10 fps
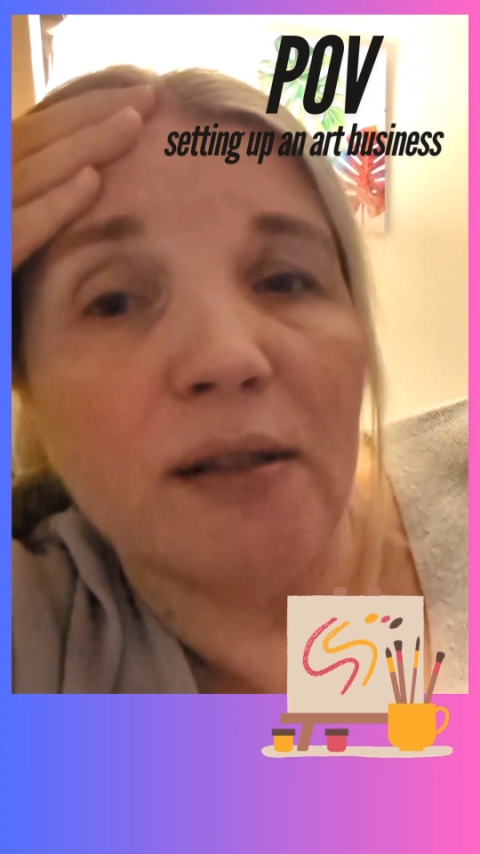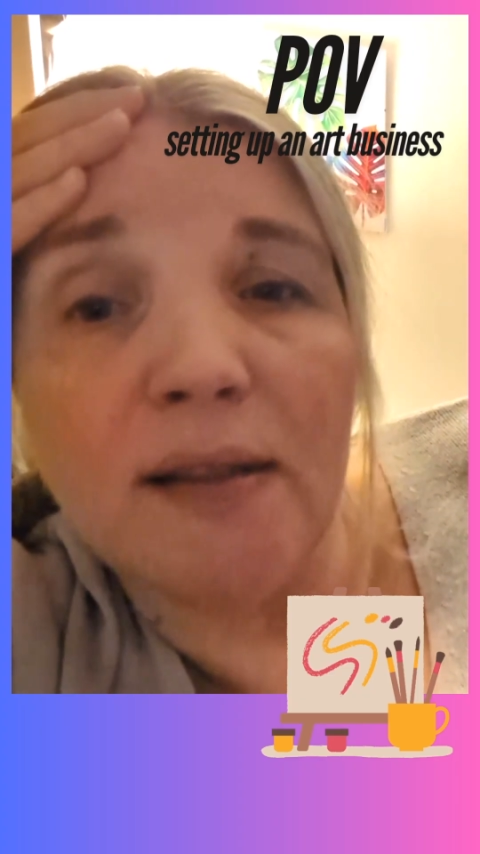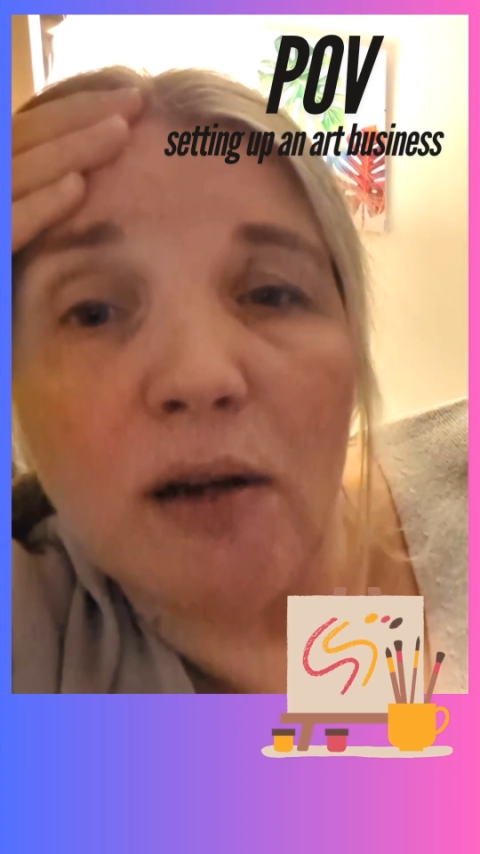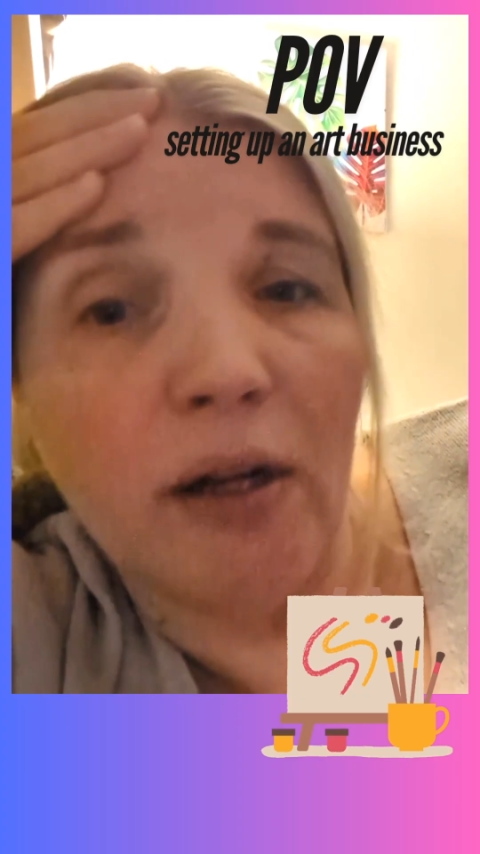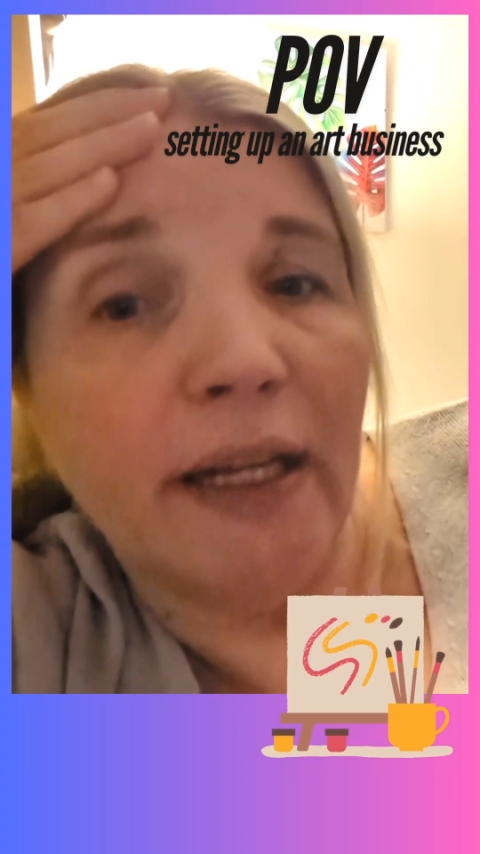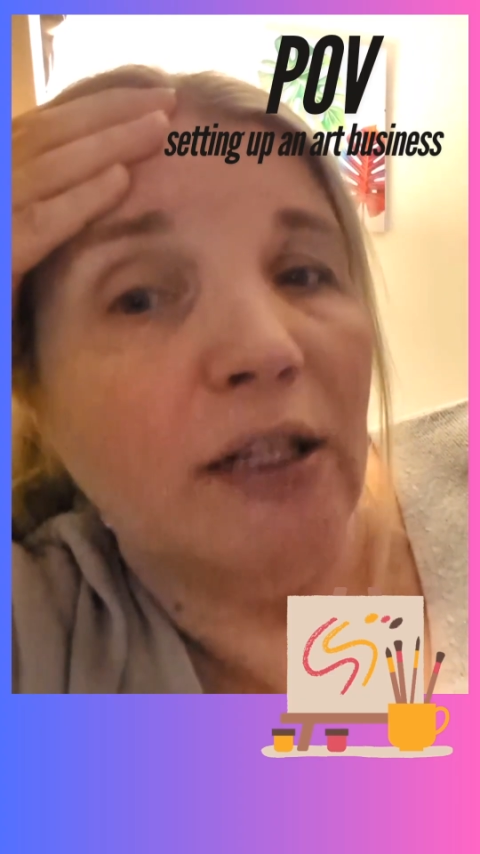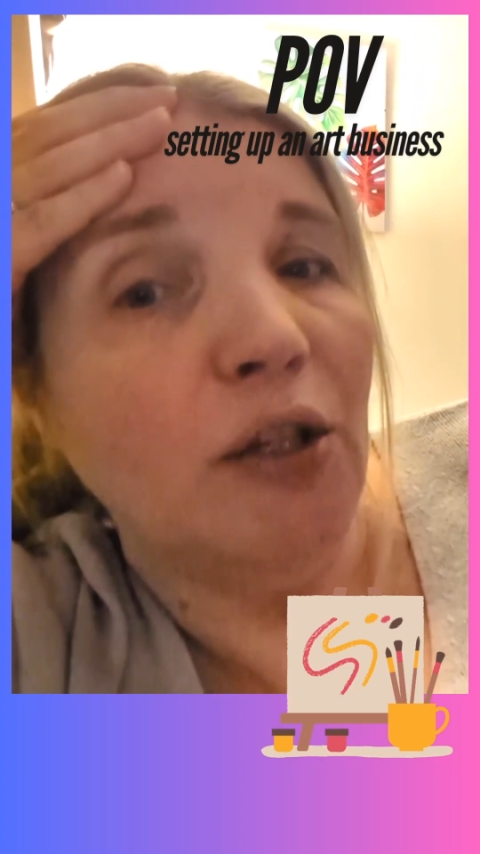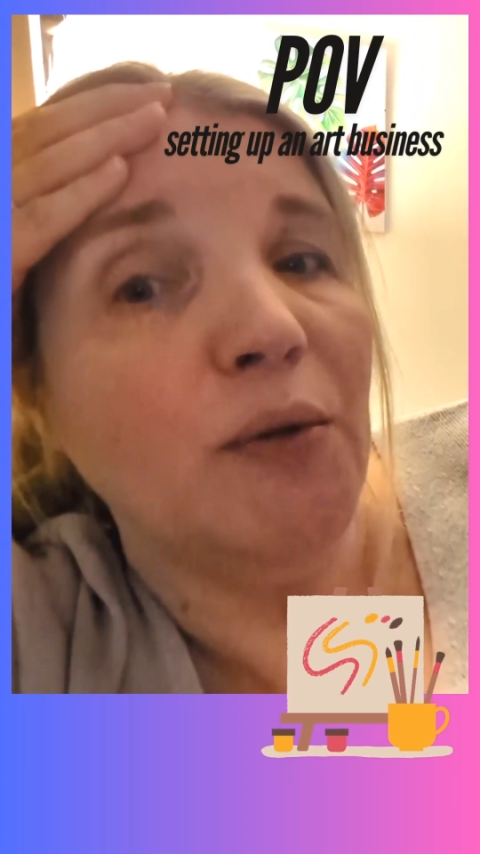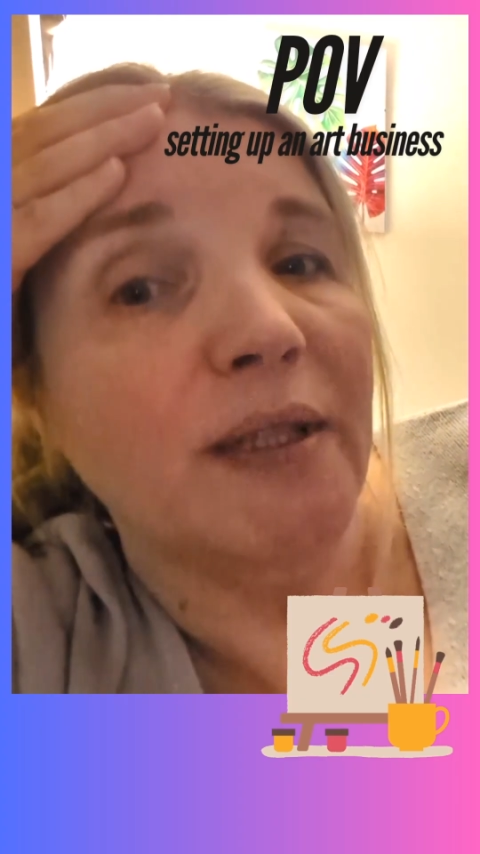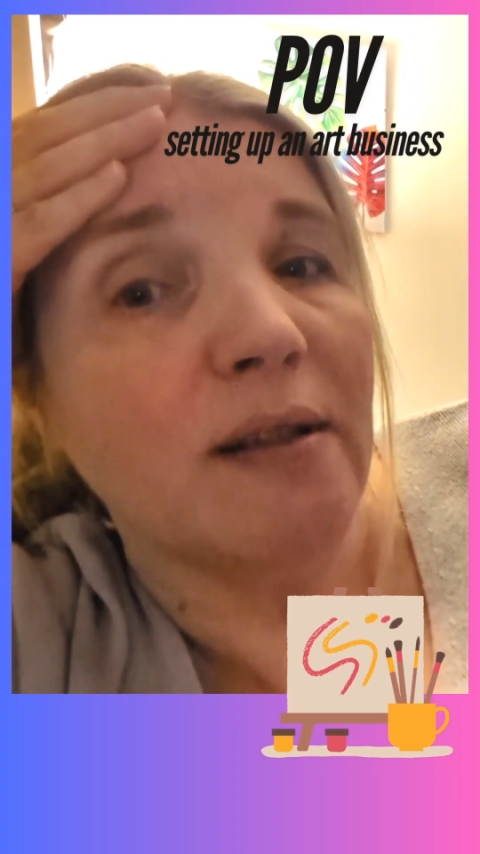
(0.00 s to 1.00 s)
designing
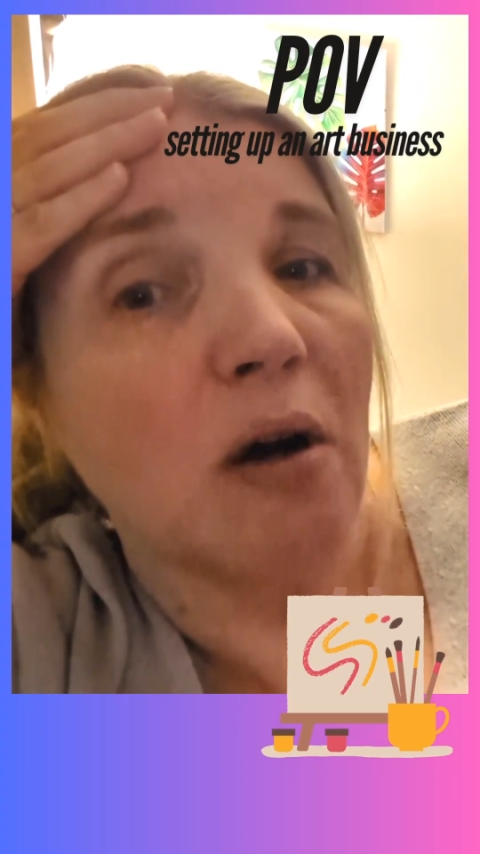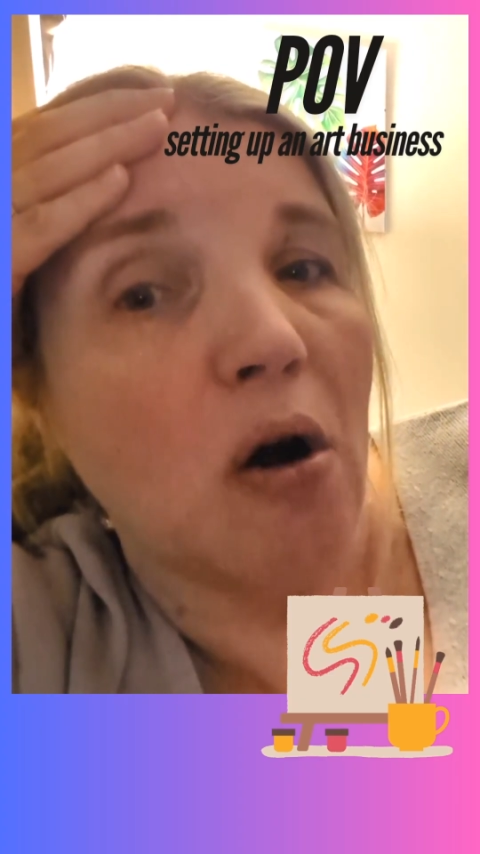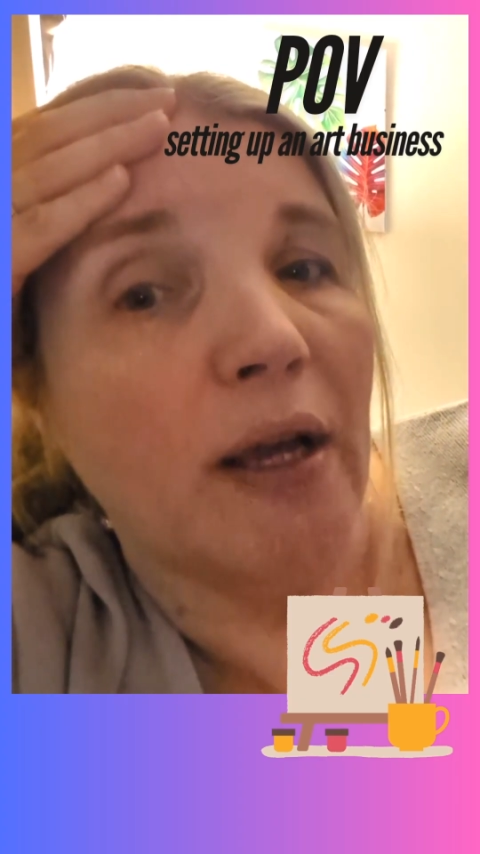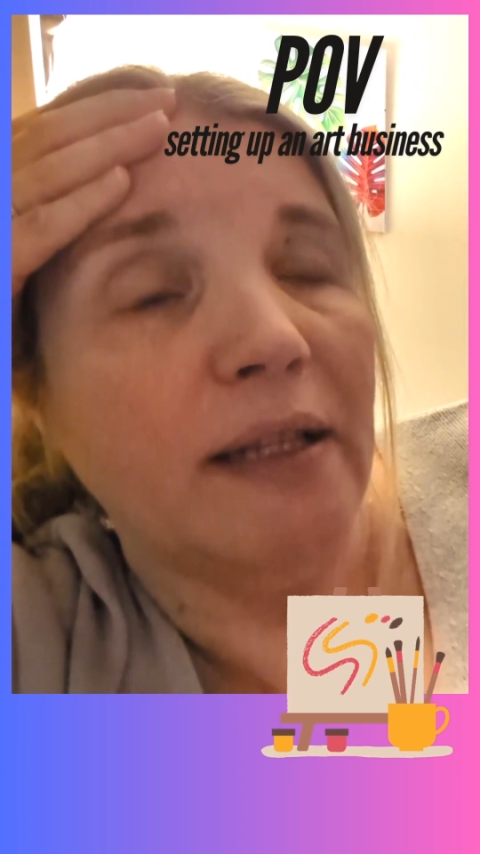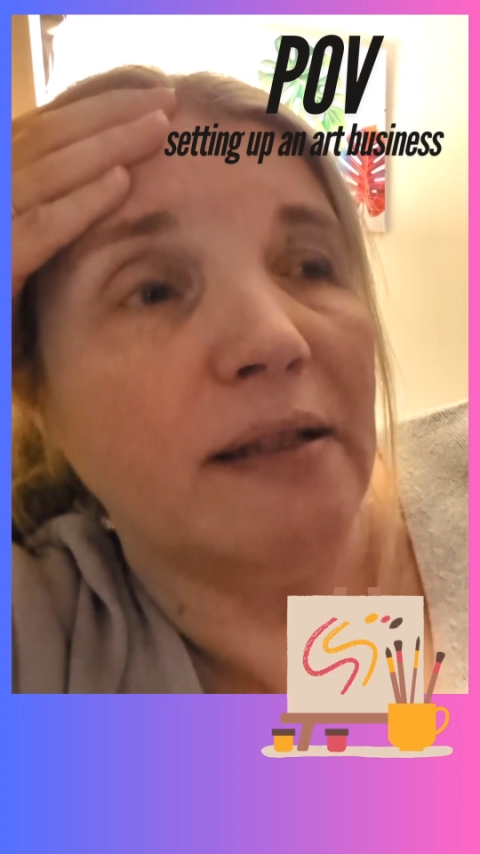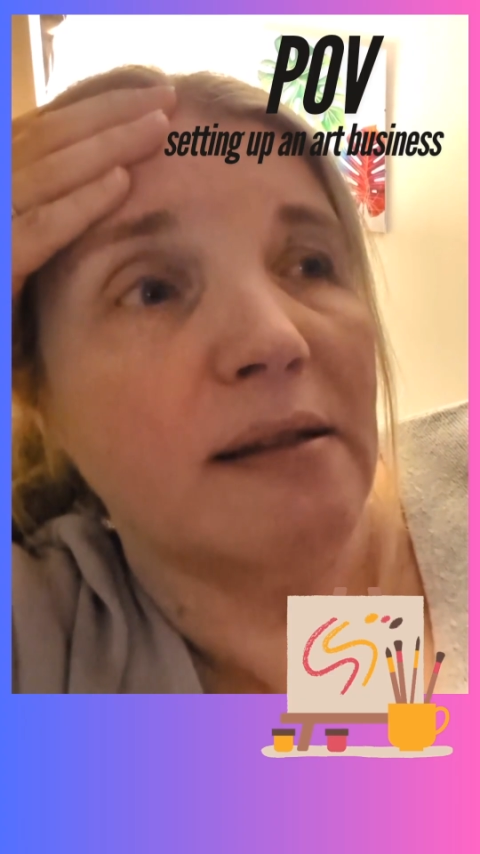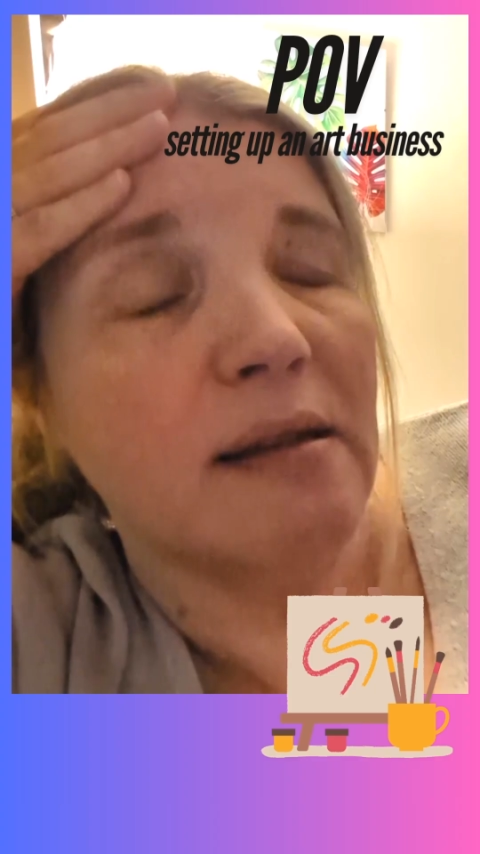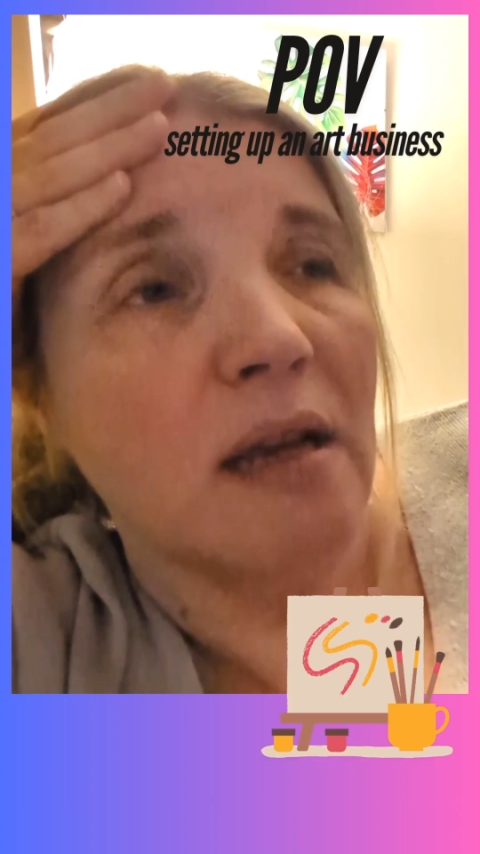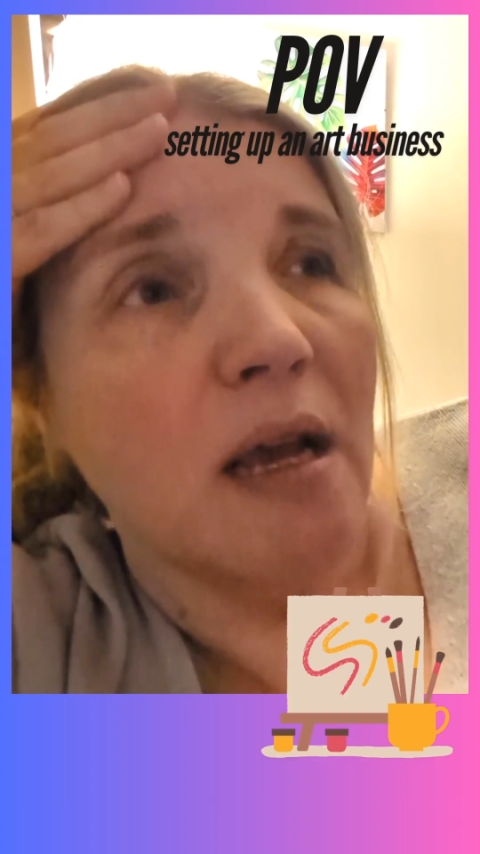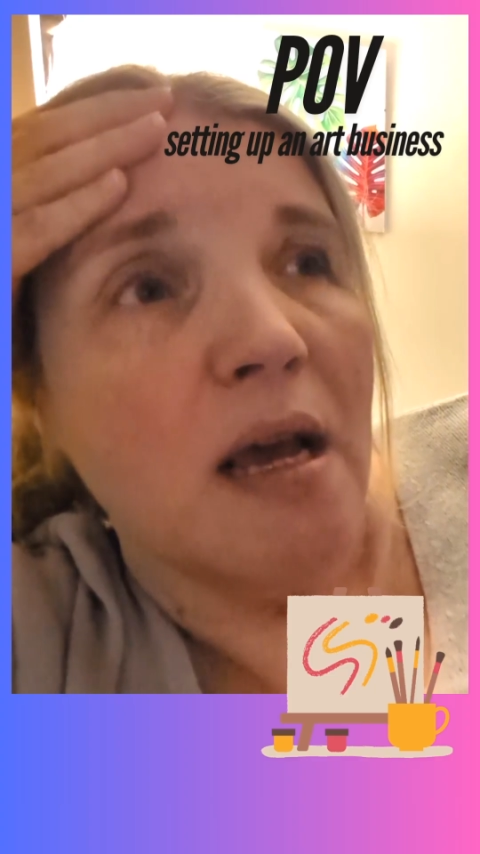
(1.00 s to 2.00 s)
new
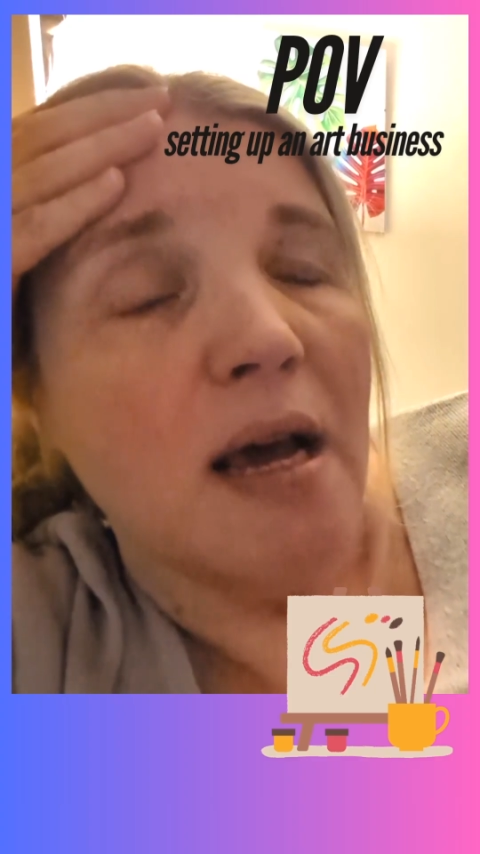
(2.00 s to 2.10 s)
designs